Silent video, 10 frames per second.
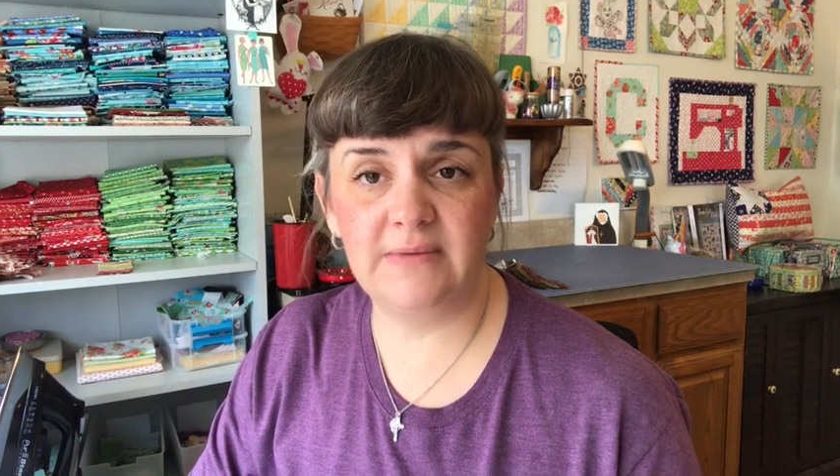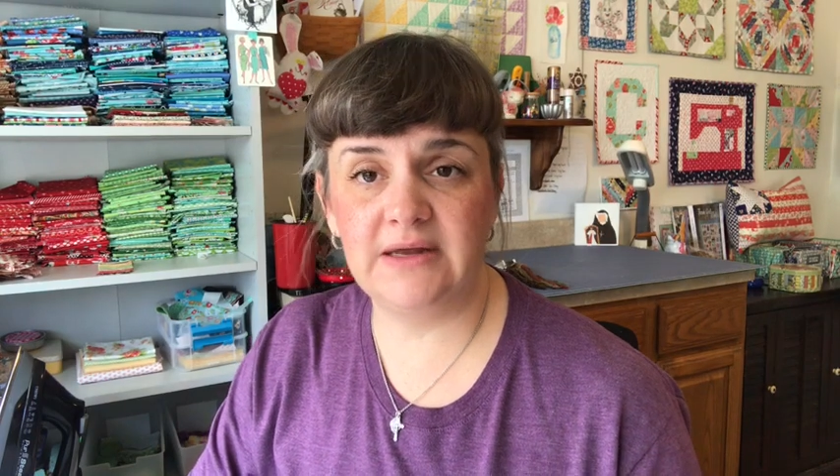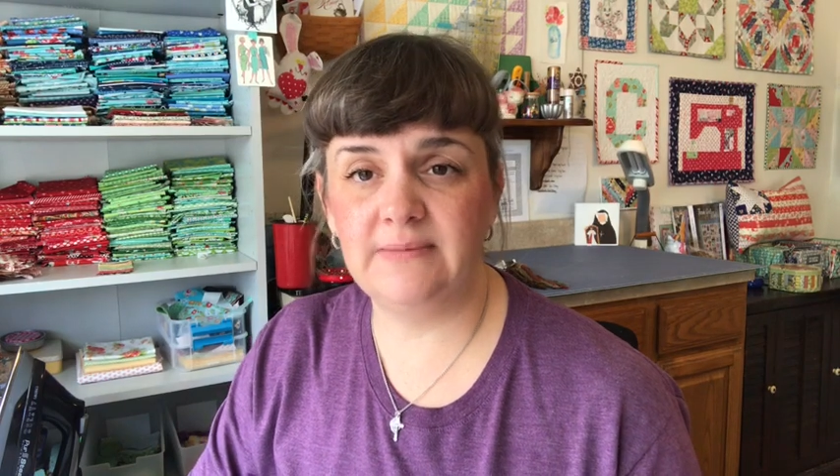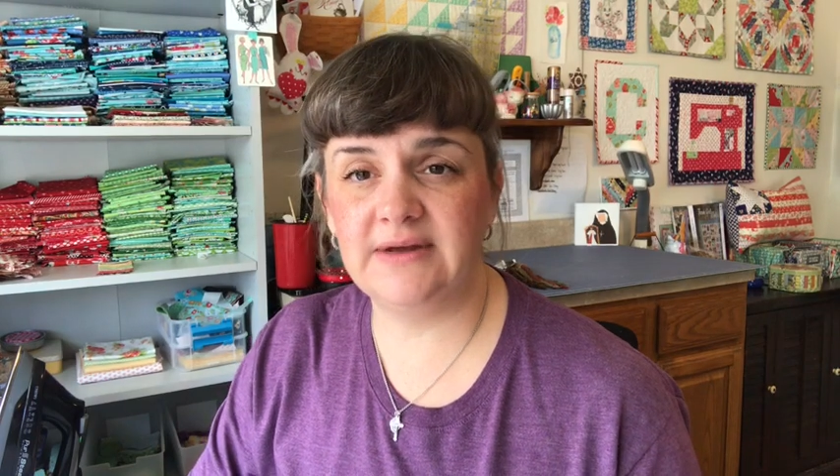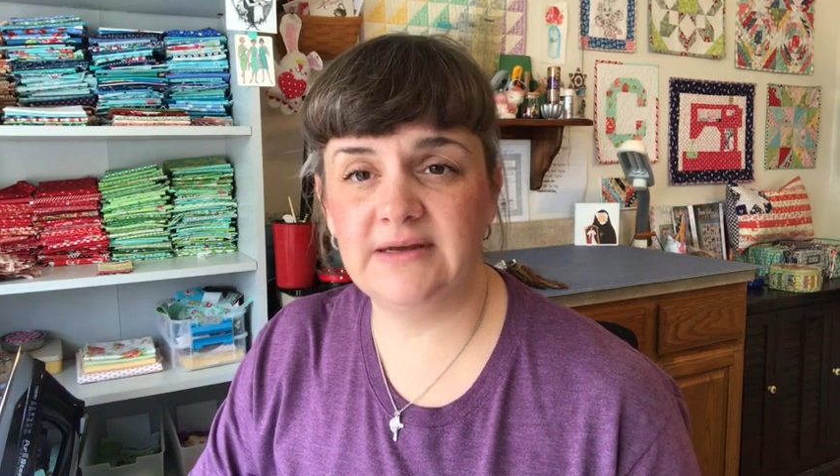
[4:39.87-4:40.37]

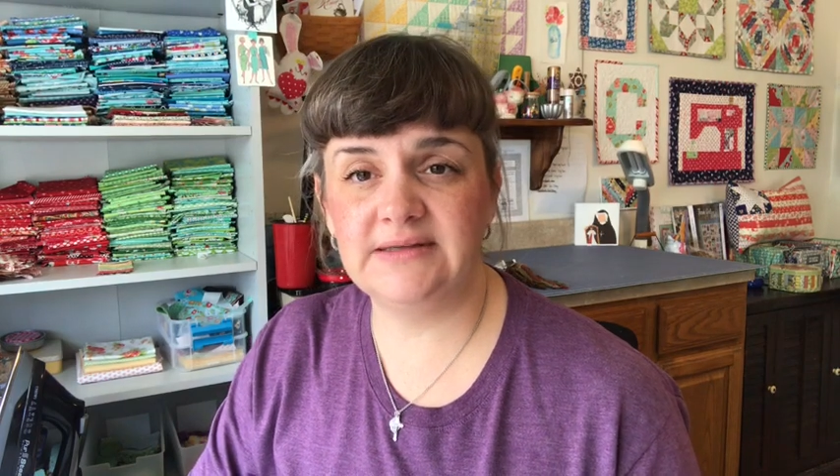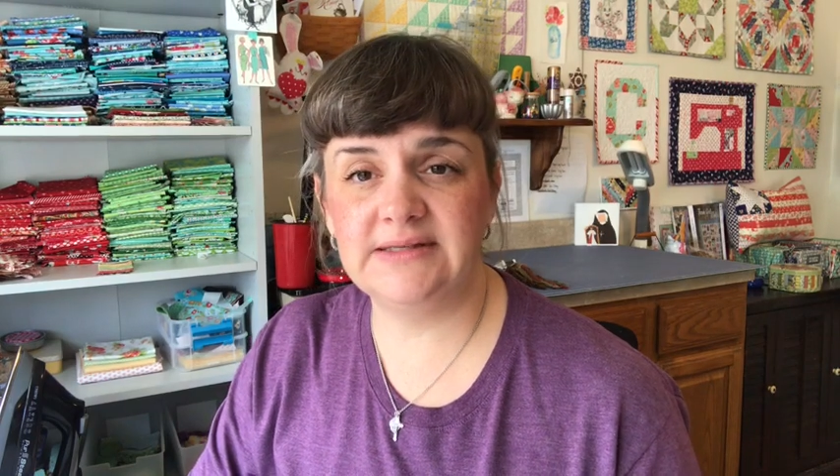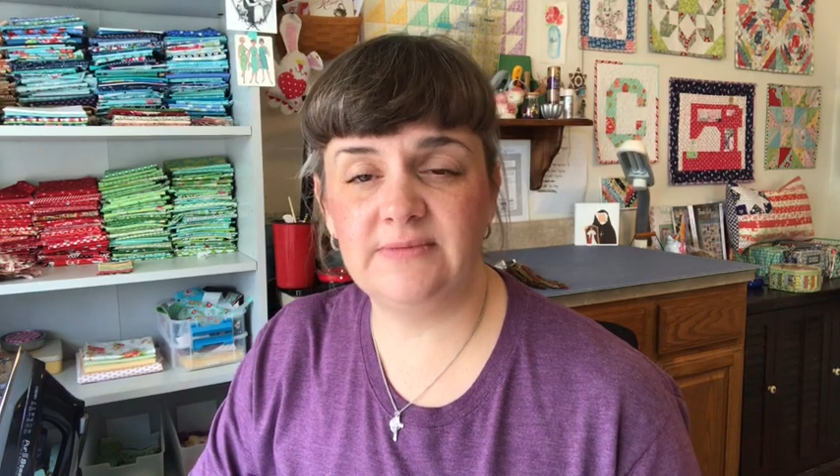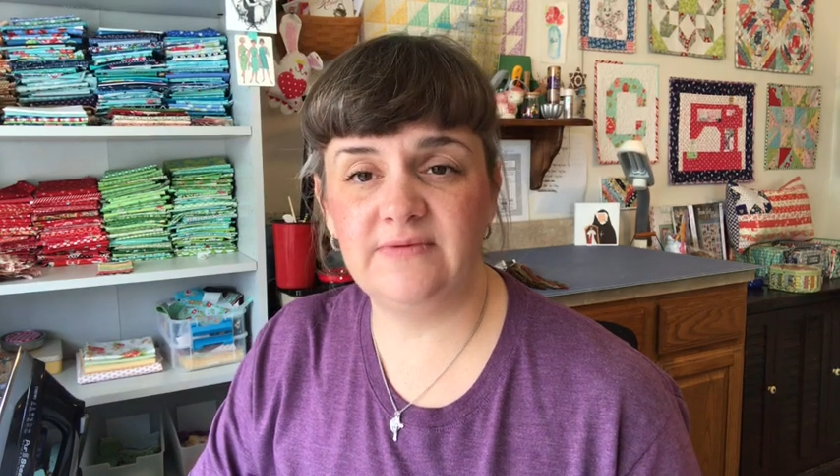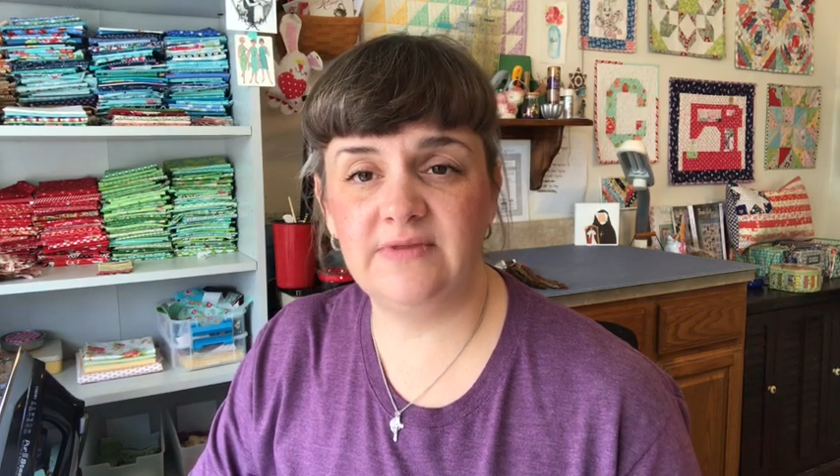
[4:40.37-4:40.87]
made by
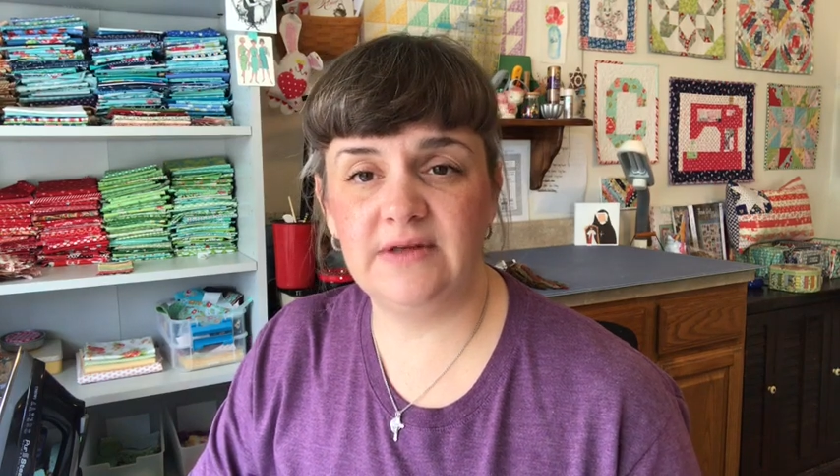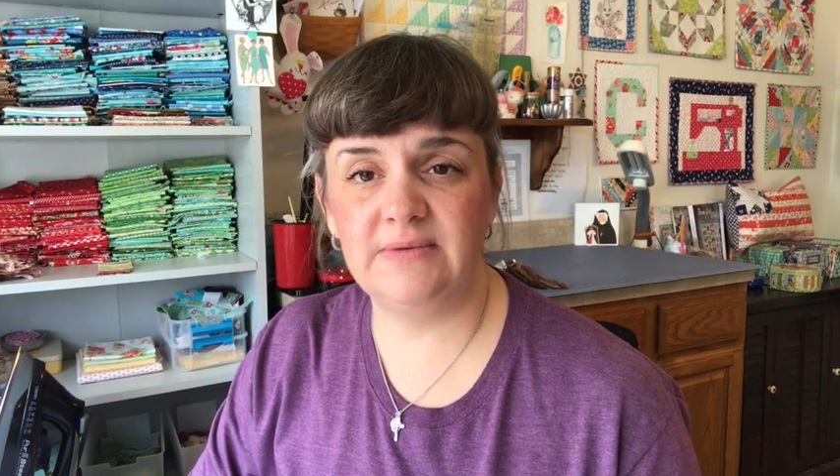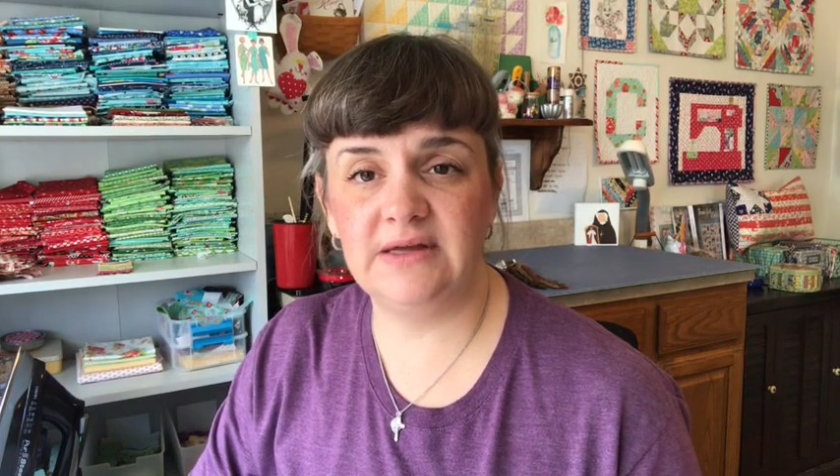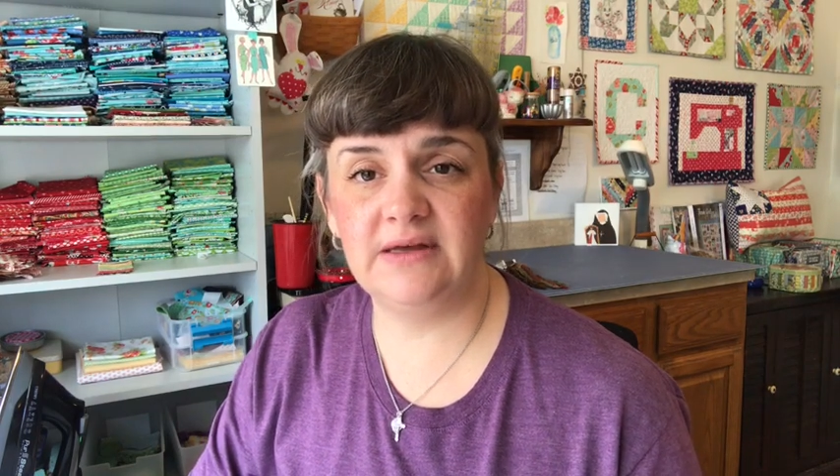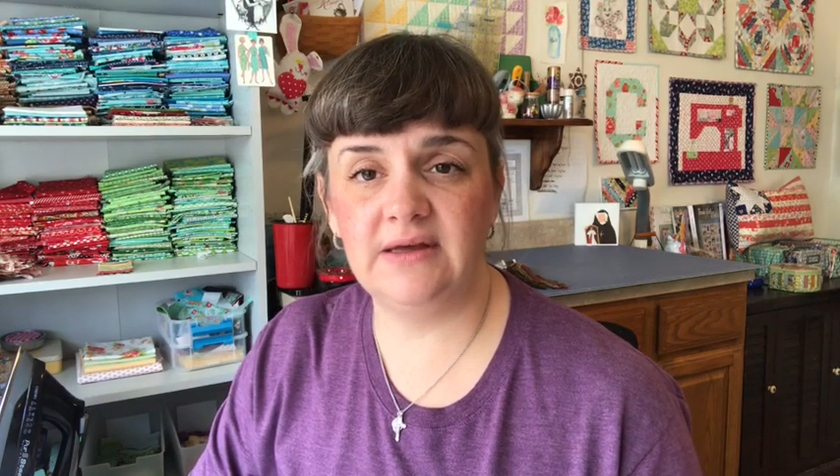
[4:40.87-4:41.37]
some of the
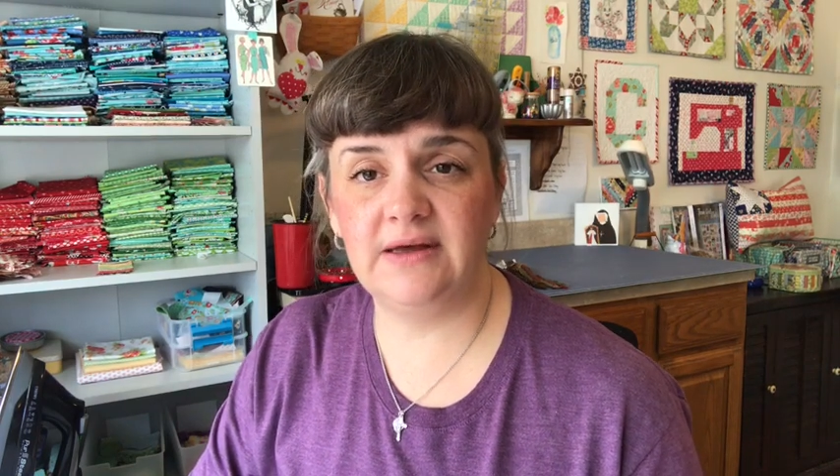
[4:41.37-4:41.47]
big